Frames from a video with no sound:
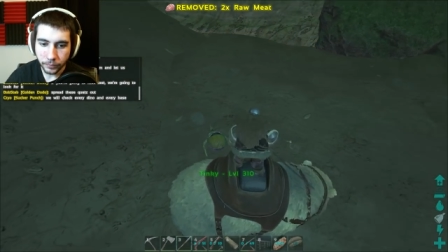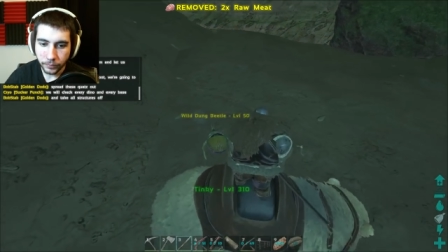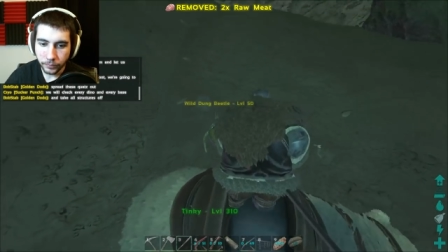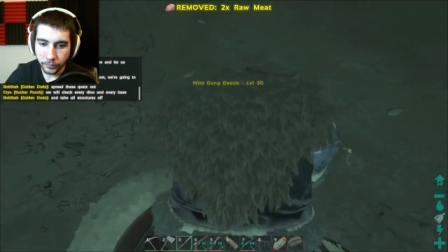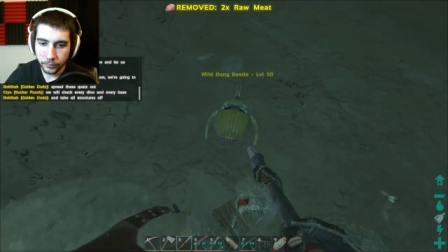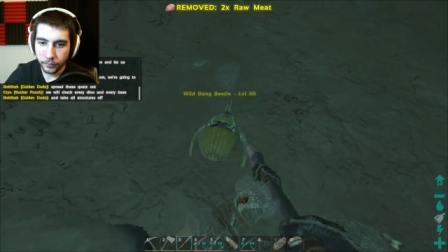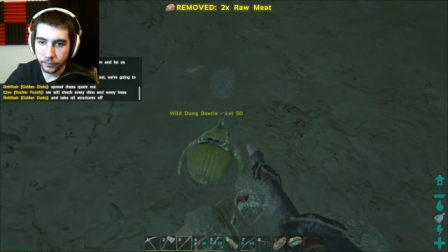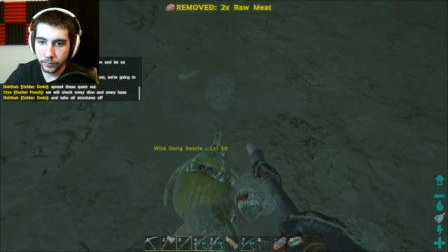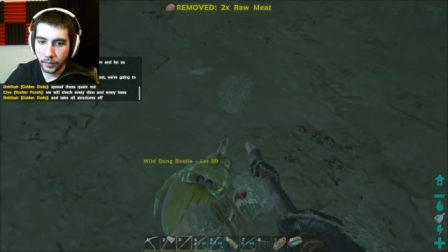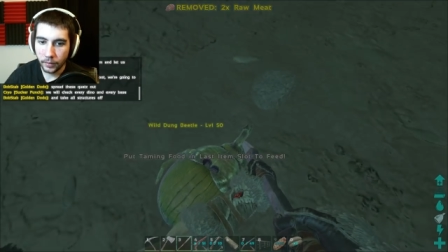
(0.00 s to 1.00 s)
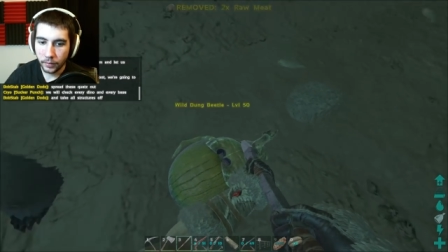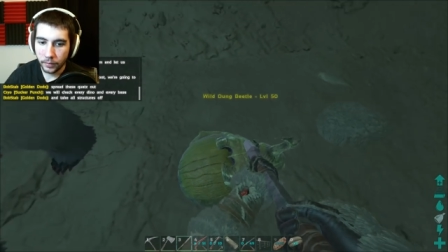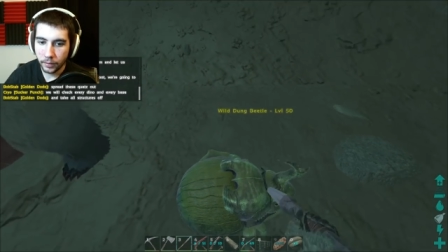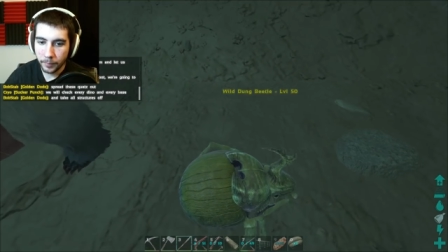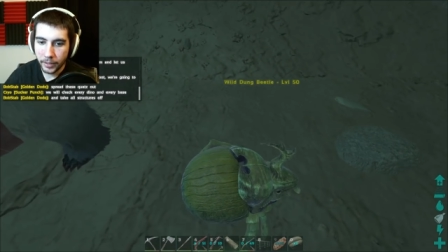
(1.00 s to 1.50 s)
I'm going all the way
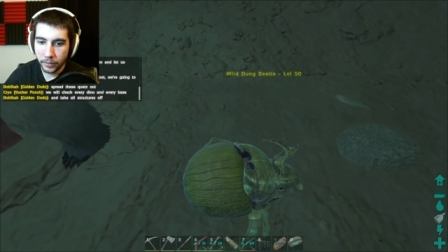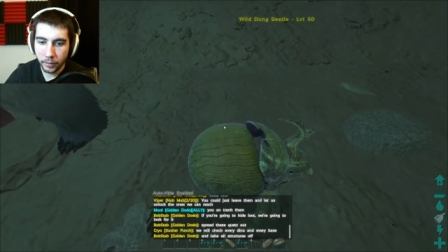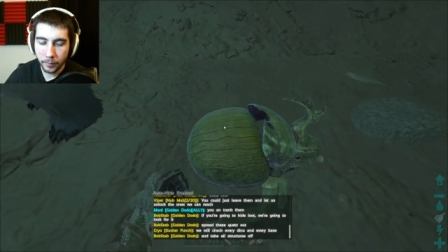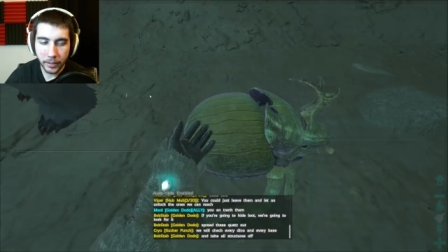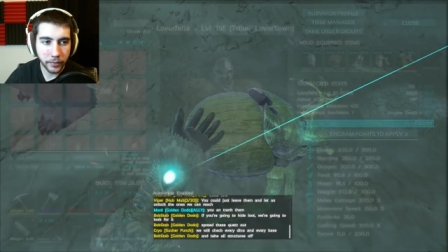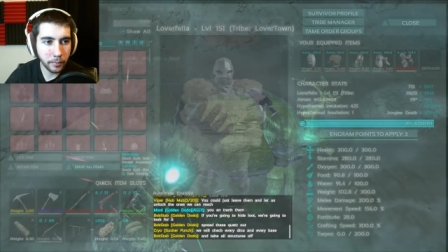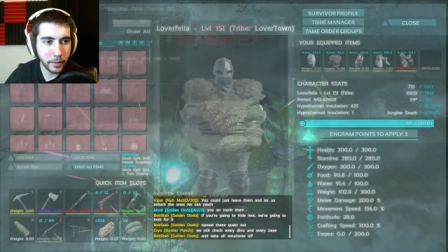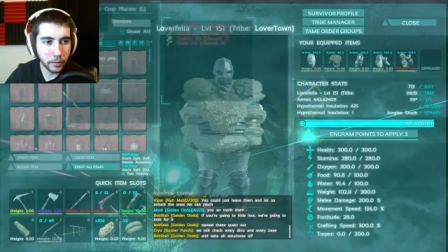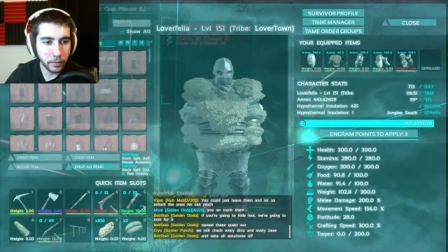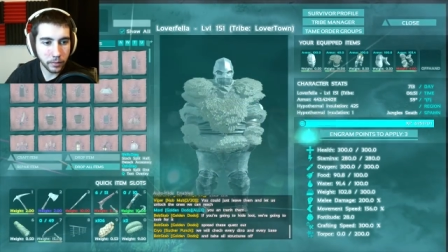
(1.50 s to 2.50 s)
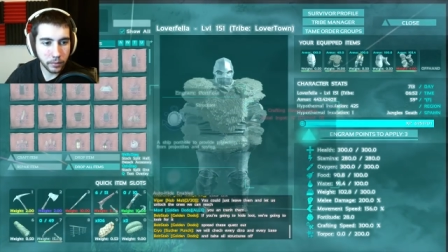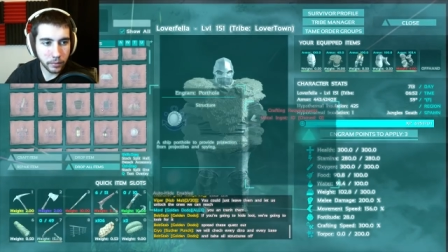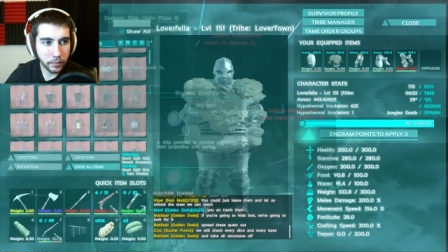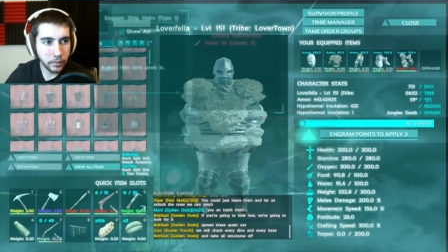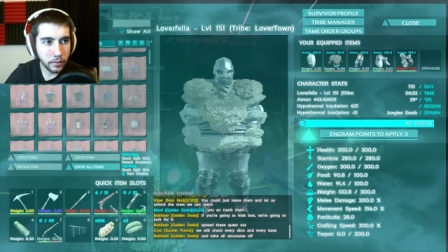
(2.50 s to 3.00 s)
down. Dung beetle, dung beetle, dung beetle.
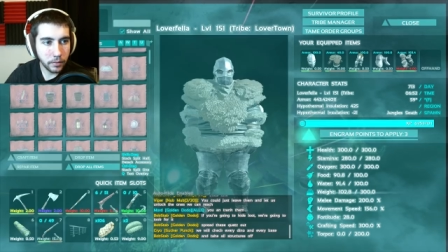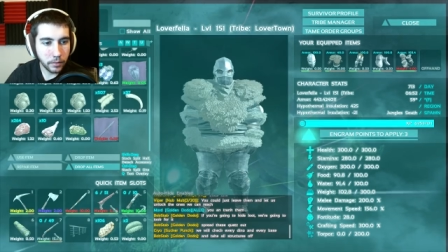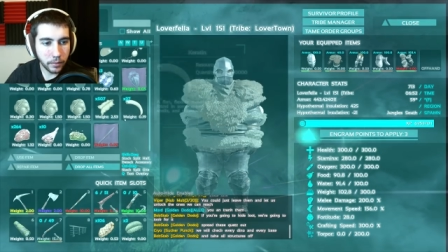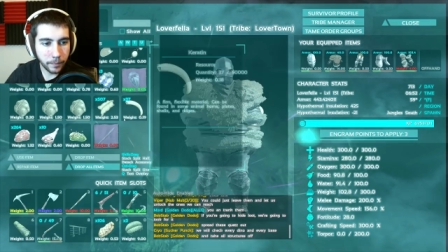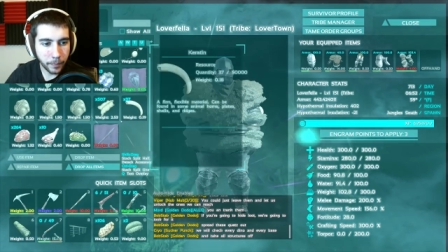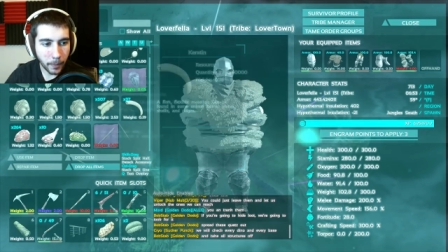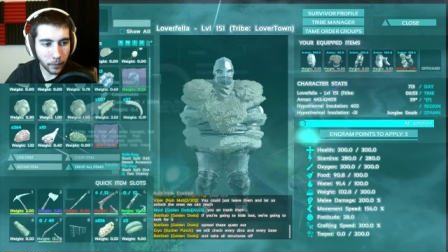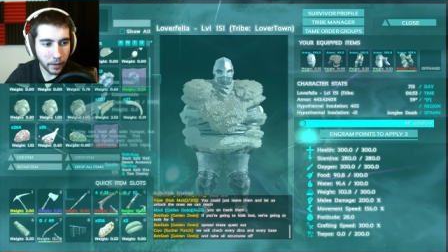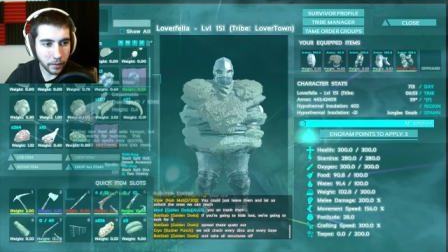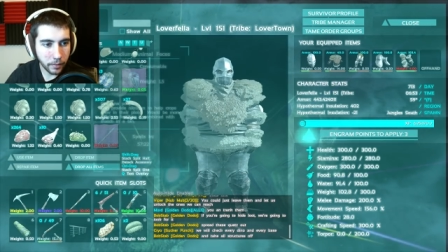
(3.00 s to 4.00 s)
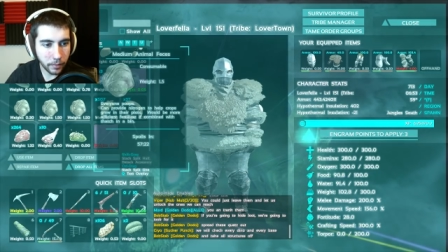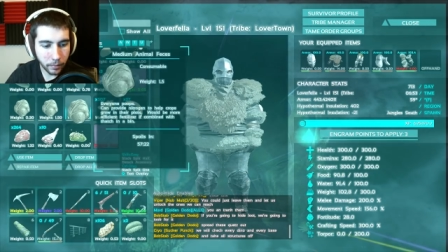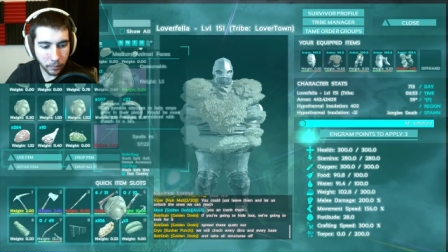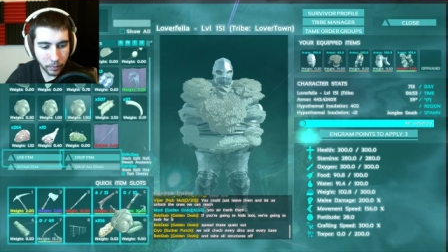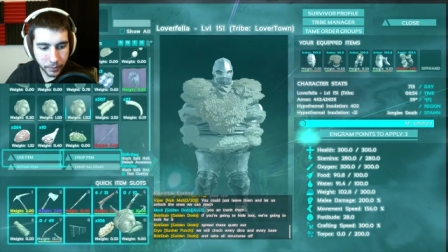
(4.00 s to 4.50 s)
Okay,
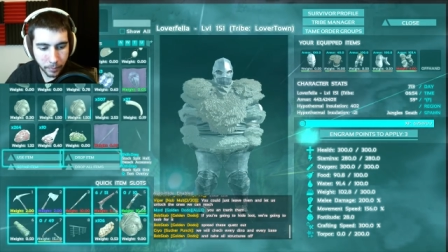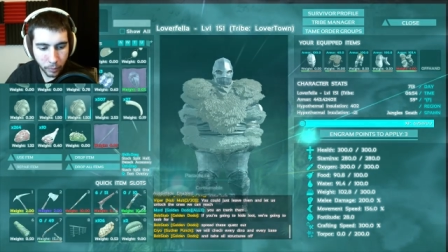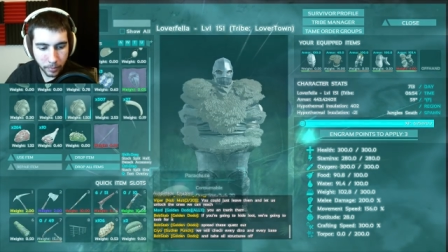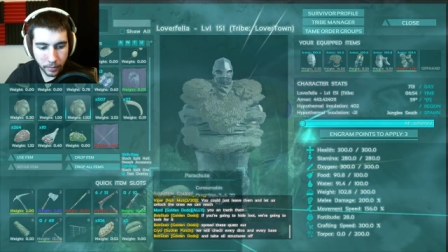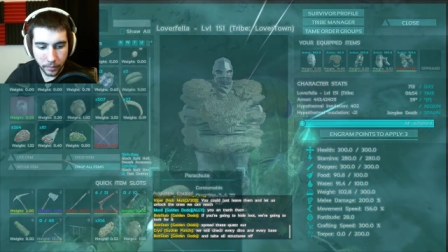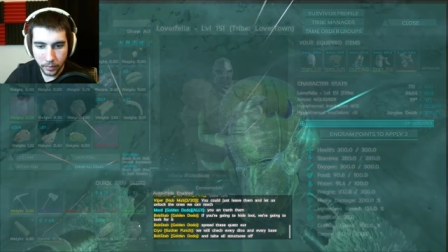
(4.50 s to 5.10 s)
where's the poop?